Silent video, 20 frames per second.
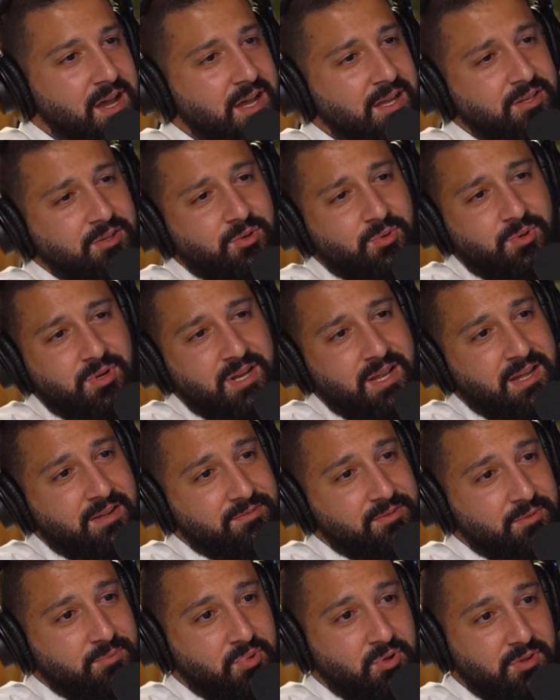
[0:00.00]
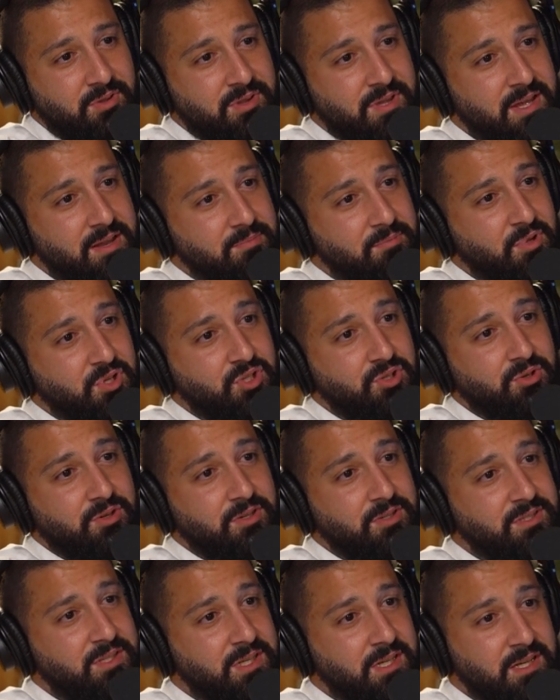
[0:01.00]
I don't want to have to pull that
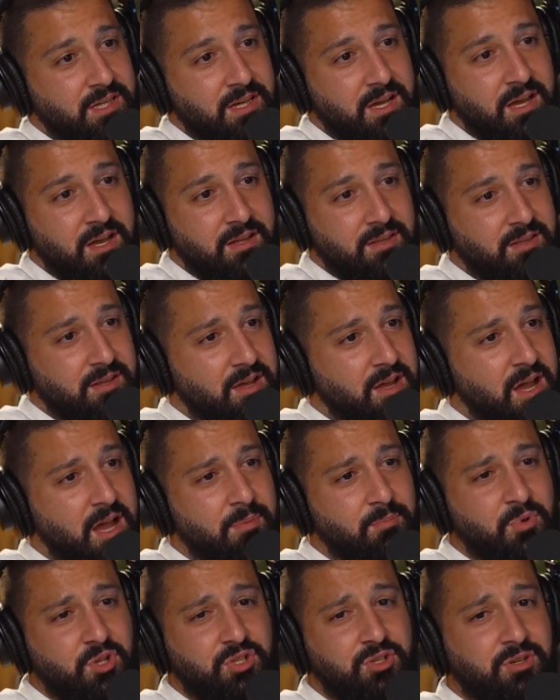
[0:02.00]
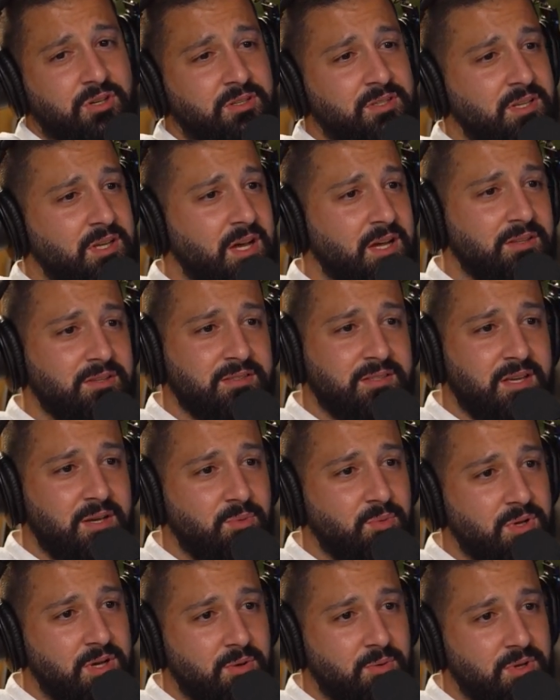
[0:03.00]
majority. I'm majority, I'll
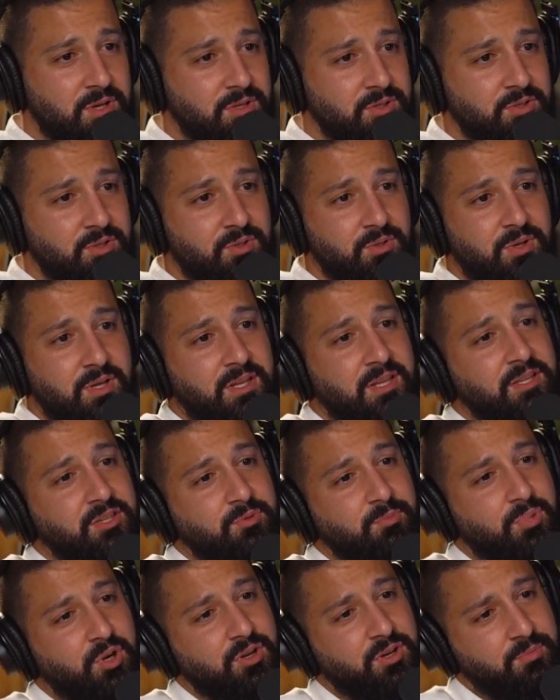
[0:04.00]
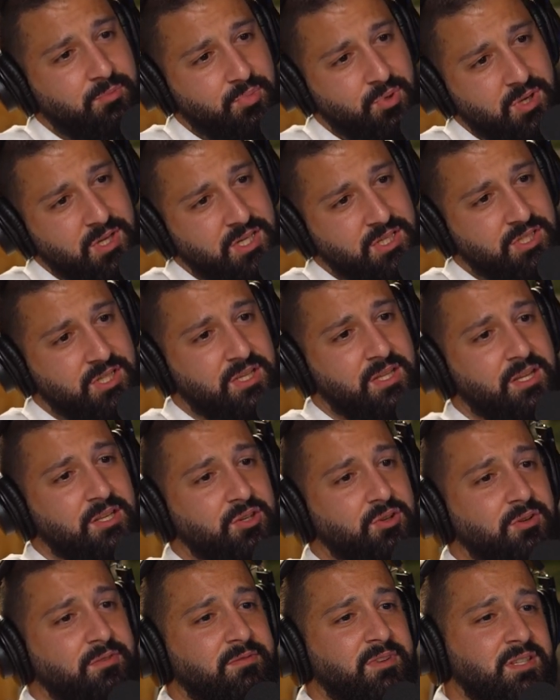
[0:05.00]
decide what I want to do. And then you burn a bridge and
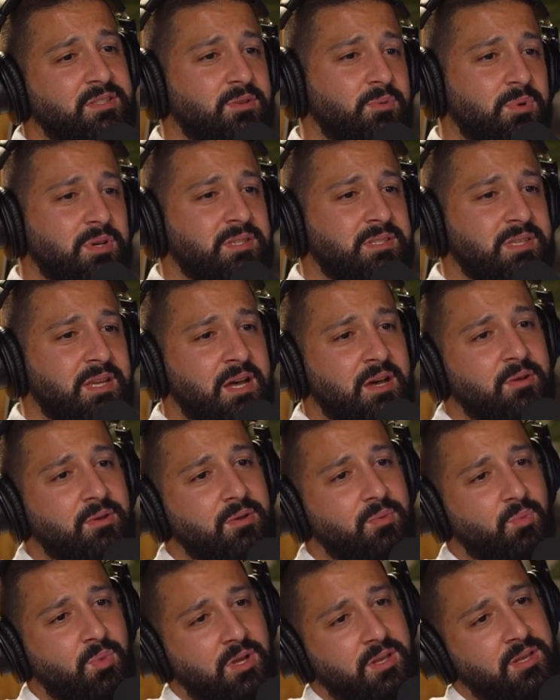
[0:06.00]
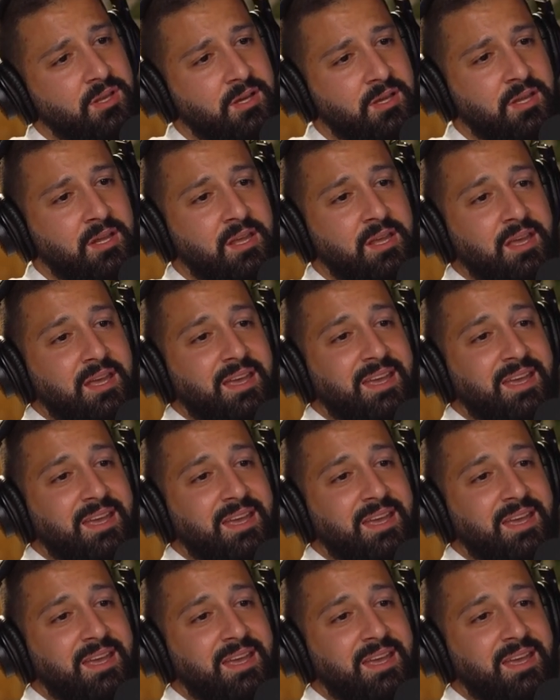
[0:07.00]
then your investor wants out and whatnot.